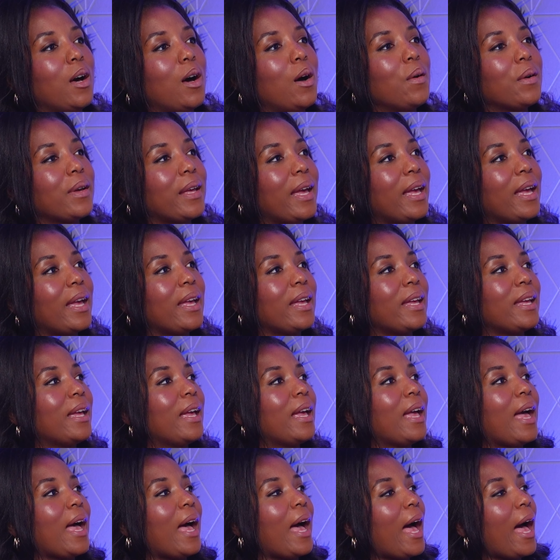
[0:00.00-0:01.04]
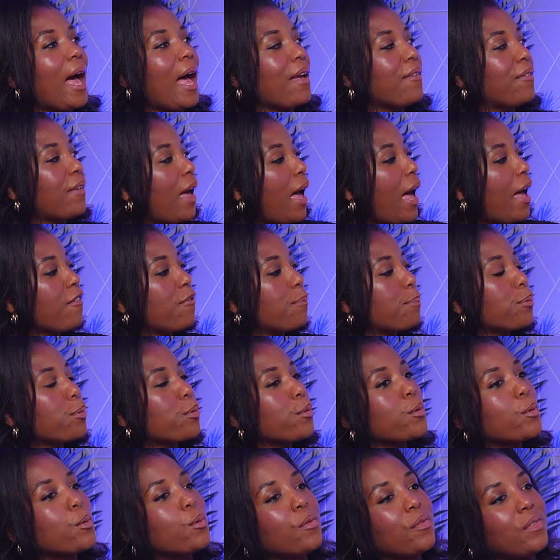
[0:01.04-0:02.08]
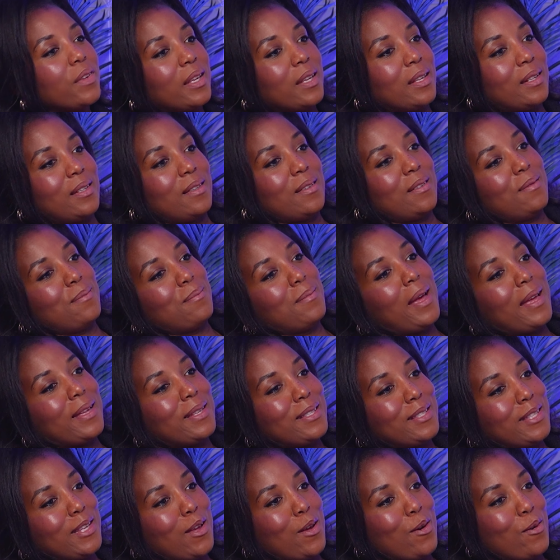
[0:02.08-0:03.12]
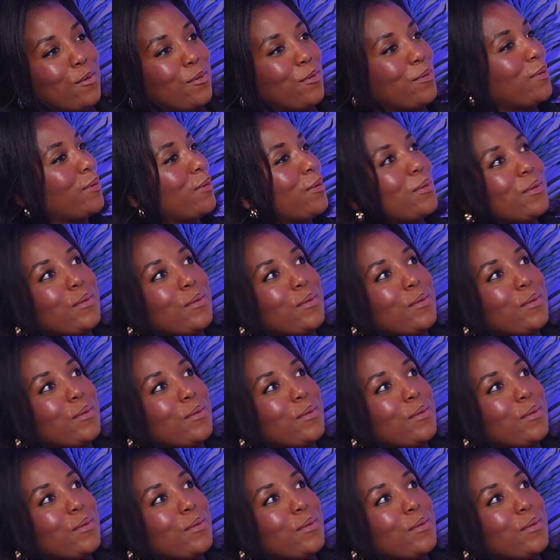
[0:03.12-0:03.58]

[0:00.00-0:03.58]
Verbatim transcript: okay, I've I've proven myself